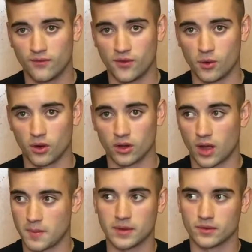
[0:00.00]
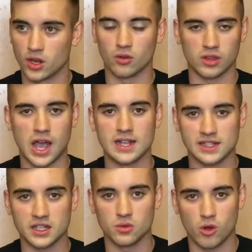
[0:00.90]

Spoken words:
for, lines that you